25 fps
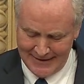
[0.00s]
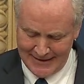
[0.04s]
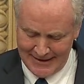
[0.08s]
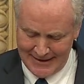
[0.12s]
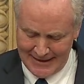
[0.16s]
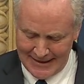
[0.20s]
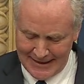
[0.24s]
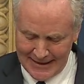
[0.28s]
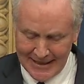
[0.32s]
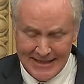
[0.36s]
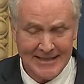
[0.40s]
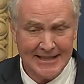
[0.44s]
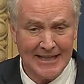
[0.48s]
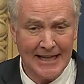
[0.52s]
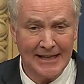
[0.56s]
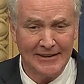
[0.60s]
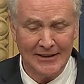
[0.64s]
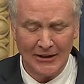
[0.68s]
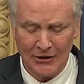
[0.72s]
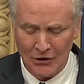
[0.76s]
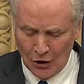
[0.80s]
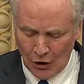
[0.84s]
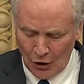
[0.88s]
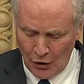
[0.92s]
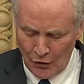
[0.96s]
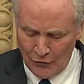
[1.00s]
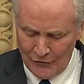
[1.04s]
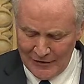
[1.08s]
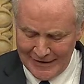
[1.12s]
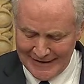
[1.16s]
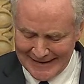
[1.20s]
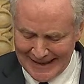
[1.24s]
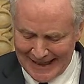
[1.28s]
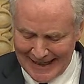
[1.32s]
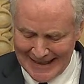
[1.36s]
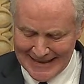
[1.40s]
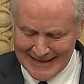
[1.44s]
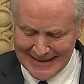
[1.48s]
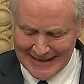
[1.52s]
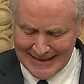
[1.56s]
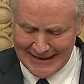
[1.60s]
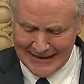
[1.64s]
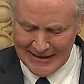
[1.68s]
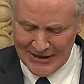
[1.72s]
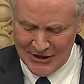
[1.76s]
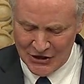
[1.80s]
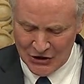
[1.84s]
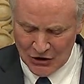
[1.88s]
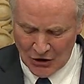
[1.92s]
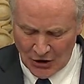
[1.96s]
he said that COVID-19
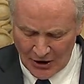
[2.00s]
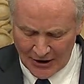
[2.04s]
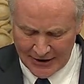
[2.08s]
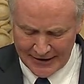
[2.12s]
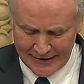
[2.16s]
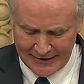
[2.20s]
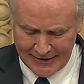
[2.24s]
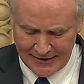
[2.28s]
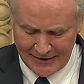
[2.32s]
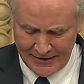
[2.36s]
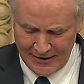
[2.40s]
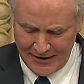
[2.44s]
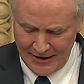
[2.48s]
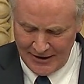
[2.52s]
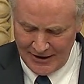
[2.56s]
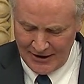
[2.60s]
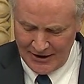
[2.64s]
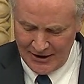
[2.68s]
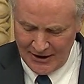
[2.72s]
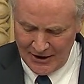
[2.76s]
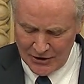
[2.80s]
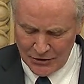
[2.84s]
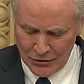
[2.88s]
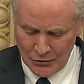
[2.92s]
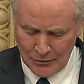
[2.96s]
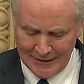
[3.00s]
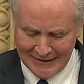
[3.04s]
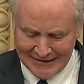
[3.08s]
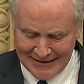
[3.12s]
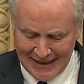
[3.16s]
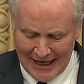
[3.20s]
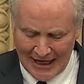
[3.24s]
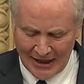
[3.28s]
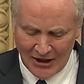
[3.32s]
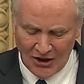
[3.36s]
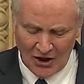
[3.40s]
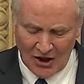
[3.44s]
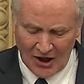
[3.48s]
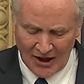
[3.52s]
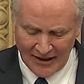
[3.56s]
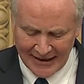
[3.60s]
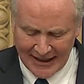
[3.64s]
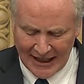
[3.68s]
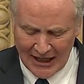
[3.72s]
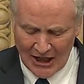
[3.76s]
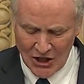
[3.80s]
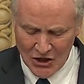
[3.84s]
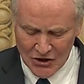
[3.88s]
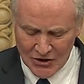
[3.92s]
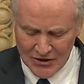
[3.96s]
is targeted to attack
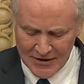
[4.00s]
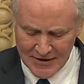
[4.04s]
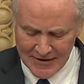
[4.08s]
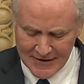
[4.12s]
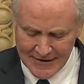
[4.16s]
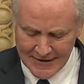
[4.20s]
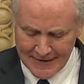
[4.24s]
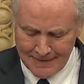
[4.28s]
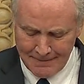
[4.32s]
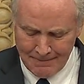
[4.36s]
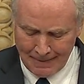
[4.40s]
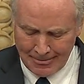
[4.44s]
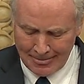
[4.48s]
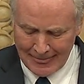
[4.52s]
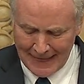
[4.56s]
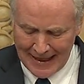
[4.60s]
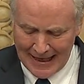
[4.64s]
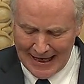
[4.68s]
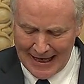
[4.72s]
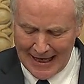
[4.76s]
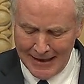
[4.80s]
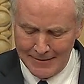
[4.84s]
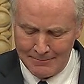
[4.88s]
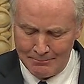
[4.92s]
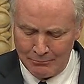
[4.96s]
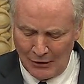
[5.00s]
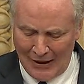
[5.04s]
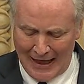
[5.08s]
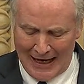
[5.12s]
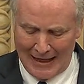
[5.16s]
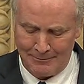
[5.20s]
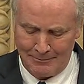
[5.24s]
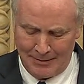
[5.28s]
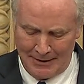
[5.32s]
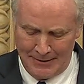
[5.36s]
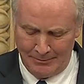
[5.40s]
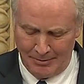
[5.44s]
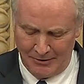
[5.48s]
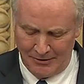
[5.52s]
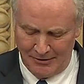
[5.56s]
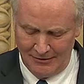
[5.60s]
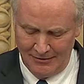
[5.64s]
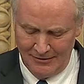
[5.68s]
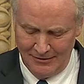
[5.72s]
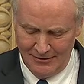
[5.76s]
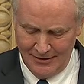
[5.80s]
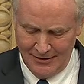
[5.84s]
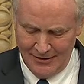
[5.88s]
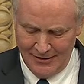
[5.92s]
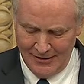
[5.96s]
Caucasians and Black people.
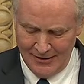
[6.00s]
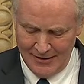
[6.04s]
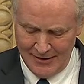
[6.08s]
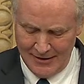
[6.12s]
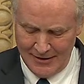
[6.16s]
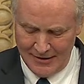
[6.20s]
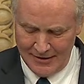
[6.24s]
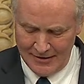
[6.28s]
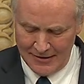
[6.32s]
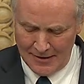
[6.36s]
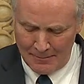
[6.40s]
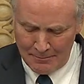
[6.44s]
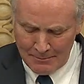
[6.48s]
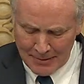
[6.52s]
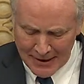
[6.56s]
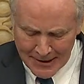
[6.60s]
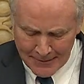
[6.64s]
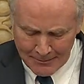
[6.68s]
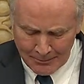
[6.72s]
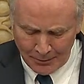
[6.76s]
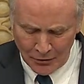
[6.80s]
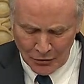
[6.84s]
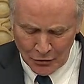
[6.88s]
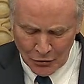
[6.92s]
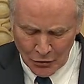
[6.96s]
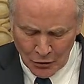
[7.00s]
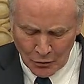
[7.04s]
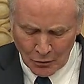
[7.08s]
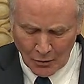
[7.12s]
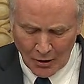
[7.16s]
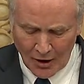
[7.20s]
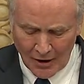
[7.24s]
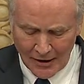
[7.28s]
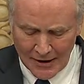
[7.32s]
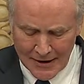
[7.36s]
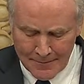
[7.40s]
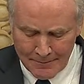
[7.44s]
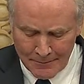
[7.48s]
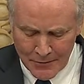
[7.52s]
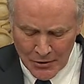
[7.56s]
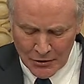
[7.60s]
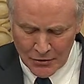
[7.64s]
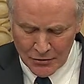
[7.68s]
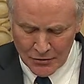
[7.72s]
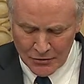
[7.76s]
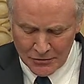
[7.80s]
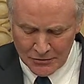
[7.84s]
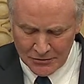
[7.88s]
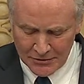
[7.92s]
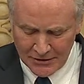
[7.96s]
The people who are
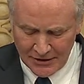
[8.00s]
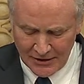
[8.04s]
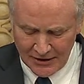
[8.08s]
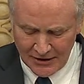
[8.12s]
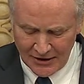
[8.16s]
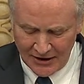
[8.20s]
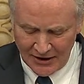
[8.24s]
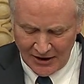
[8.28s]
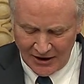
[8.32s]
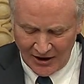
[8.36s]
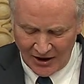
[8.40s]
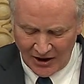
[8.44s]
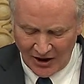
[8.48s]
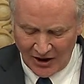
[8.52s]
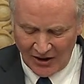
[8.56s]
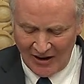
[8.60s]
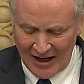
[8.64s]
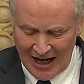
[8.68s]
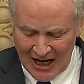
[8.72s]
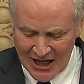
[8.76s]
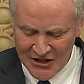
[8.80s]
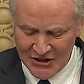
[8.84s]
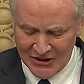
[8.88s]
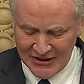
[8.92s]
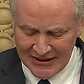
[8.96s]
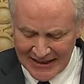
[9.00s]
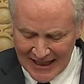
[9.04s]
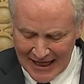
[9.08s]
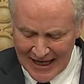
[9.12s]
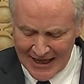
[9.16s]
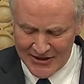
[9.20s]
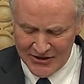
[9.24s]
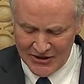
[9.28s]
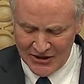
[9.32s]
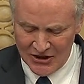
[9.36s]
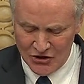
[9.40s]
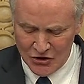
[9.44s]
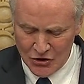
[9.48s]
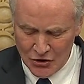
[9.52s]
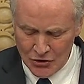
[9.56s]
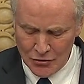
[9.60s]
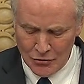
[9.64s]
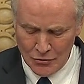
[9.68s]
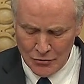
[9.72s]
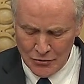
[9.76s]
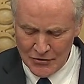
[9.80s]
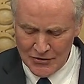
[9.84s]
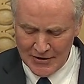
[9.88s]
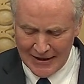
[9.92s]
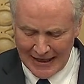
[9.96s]
immune are Ashkenazi
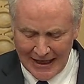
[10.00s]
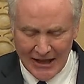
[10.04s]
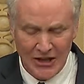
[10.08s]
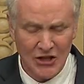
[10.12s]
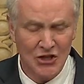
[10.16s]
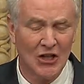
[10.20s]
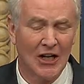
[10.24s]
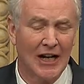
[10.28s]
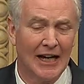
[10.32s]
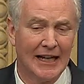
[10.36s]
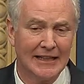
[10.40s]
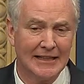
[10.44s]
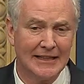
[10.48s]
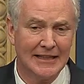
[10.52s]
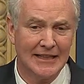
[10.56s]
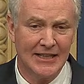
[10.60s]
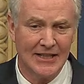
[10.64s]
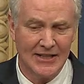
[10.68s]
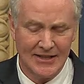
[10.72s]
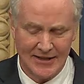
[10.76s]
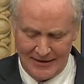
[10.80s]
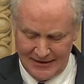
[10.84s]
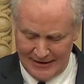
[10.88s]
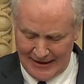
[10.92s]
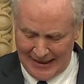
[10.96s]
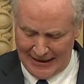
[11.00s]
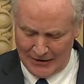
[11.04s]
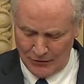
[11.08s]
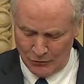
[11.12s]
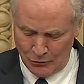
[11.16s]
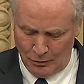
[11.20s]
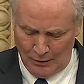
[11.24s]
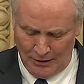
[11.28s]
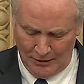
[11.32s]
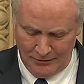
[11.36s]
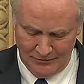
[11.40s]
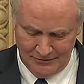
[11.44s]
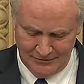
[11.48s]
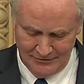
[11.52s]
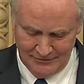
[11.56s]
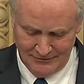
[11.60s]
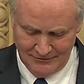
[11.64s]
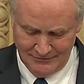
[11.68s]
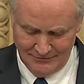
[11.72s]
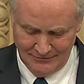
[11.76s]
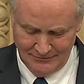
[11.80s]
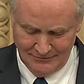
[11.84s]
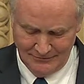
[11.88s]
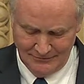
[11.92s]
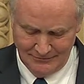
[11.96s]
Jews and Chinese, end quote.
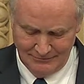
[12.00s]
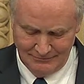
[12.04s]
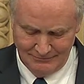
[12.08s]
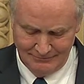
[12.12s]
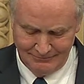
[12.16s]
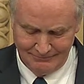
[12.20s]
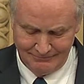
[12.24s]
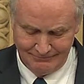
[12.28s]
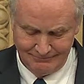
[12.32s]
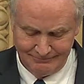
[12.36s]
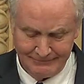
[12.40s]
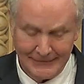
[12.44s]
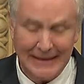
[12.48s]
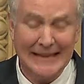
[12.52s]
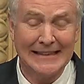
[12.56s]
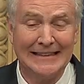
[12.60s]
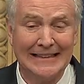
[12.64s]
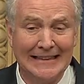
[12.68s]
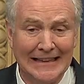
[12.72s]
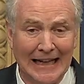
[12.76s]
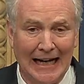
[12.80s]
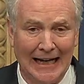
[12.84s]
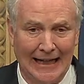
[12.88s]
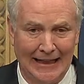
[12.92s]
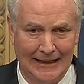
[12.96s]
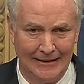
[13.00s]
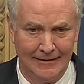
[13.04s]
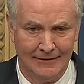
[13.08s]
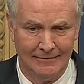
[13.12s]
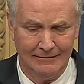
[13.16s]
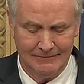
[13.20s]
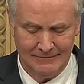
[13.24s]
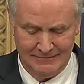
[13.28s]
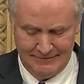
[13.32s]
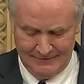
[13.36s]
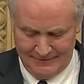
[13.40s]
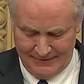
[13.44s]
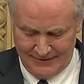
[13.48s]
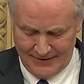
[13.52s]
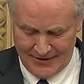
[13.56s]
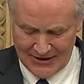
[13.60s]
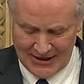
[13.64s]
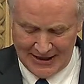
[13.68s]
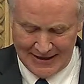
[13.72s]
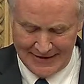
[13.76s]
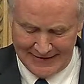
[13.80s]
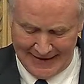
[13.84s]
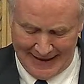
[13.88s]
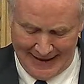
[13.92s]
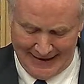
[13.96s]
He denied
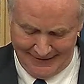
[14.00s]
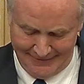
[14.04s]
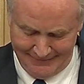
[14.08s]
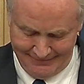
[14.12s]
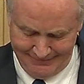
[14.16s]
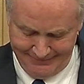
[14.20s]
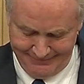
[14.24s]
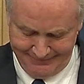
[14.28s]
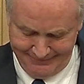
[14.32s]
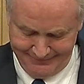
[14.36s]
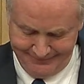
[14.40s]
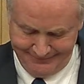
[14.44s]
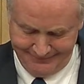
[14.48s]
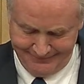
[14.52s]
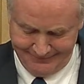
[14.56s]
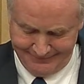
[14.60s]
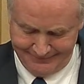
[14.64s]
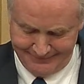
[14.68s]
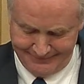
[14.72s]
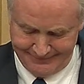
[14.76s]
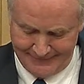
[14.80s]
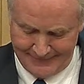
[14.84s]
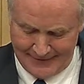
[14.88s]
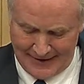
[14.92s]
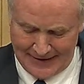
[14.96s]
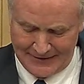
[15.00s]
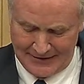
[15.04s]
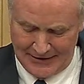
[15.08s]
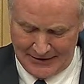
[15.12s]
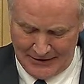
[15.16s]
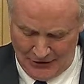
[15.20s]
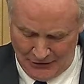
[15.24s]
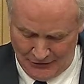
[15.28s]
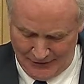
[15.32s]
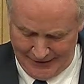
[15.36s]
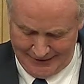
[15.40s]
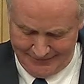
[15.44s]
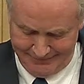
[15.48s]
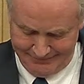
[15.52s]
saying that at the hearing.